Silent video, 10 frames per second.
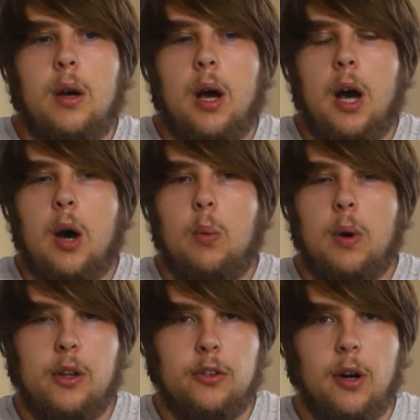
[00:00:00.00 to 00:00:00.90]
when
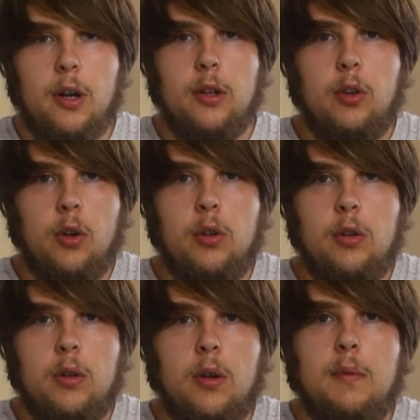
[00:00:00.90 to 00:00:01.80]
I started
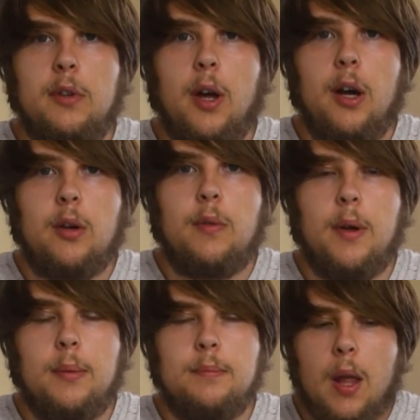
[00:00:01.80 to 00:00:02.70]
doing photography,